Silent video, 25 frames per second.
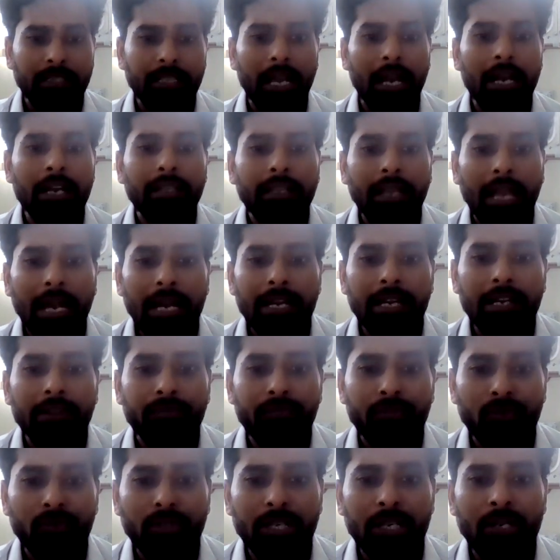and can
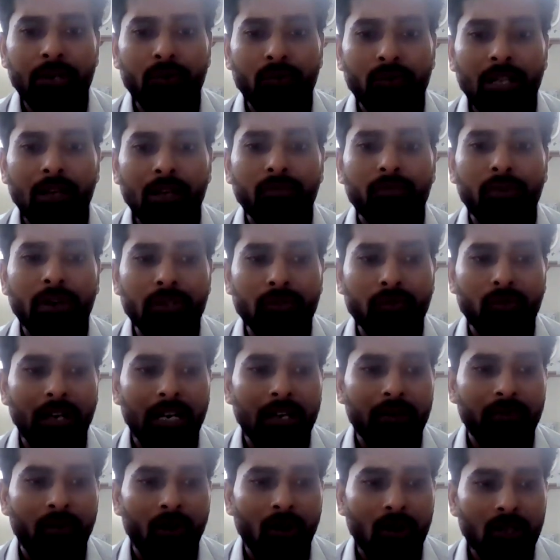diffuse into the
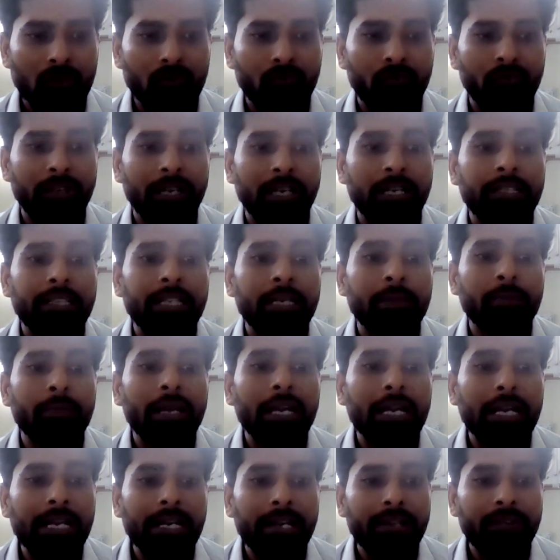vascular walls where they
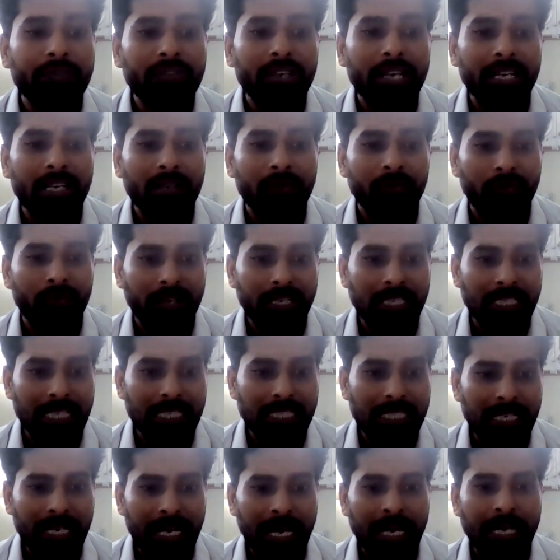may initiate
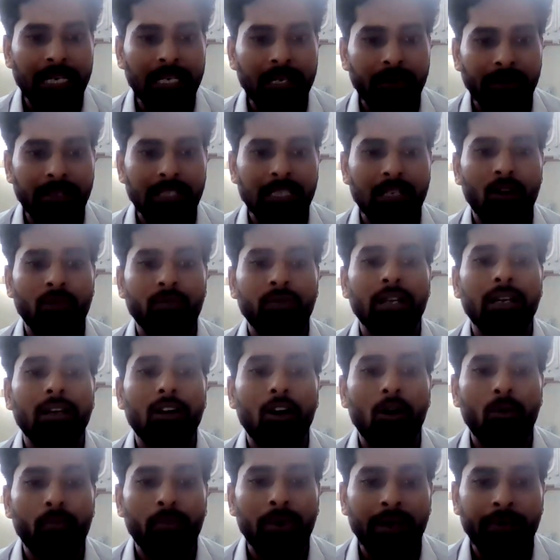fixation and activation of the
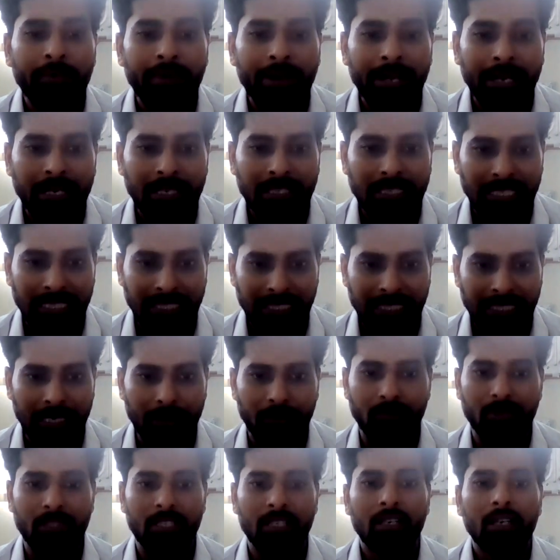complement systems.